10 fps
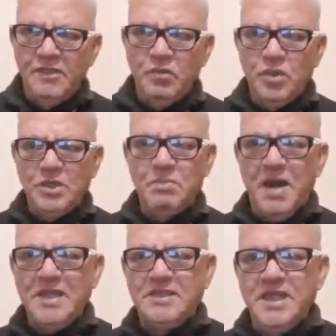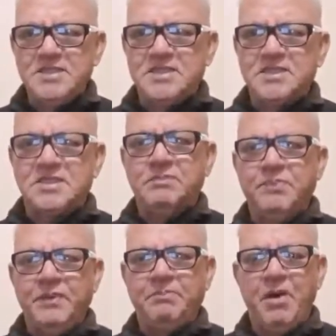the word might is the
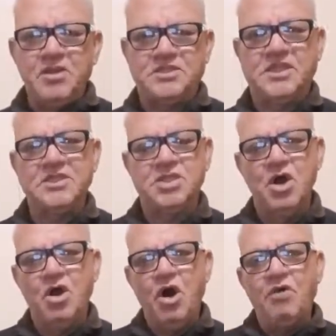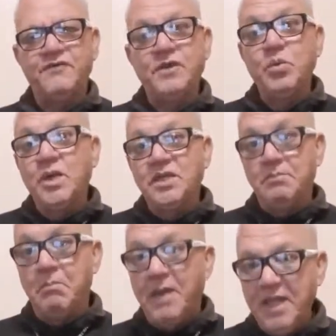simple past tense of the word
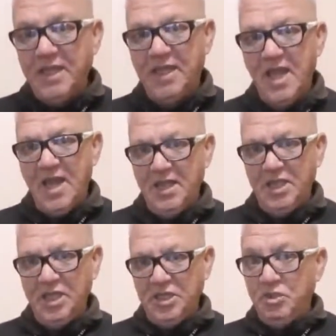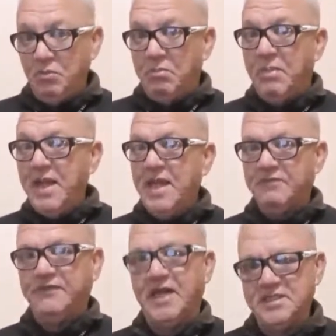may. Uh, you may
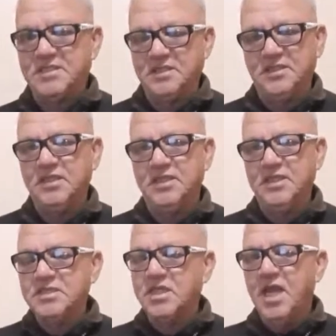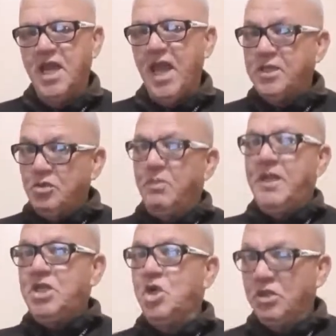have done certain things, and you
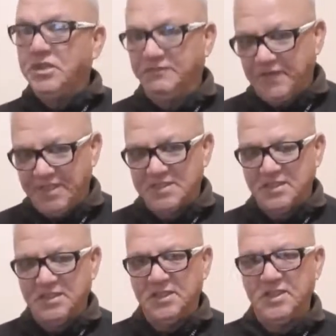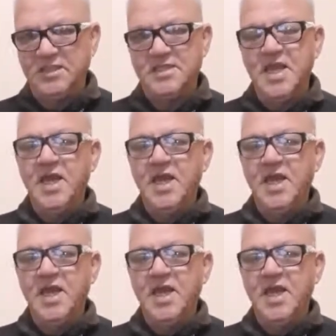may not have done certain things.